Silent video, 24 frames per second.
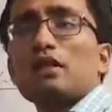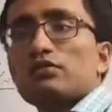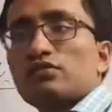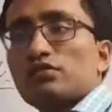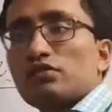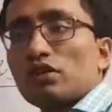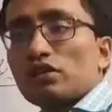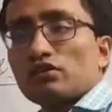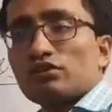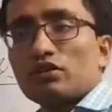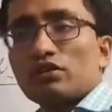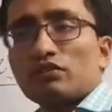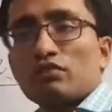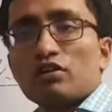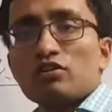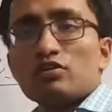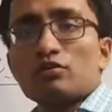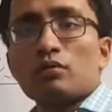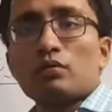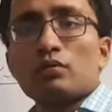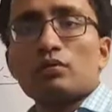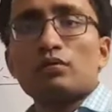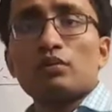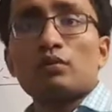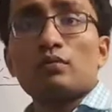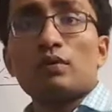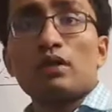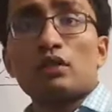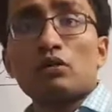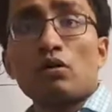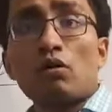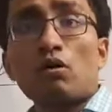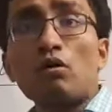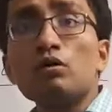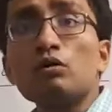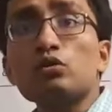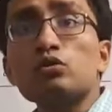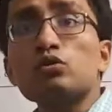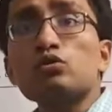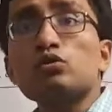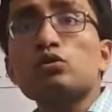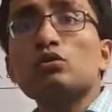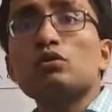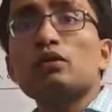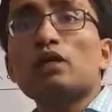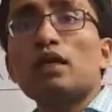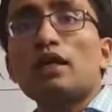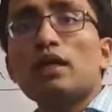structural transformation, but
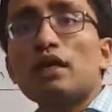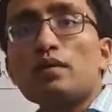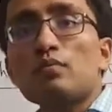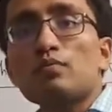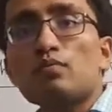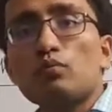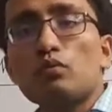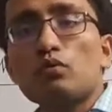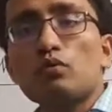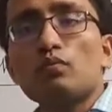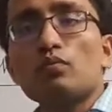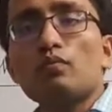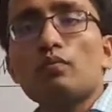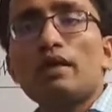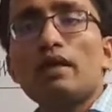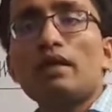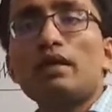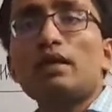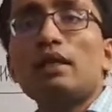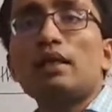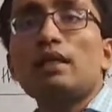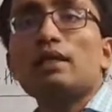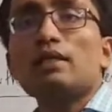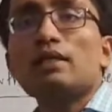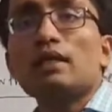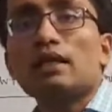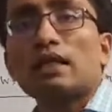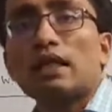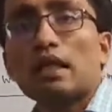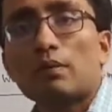also the improvement in the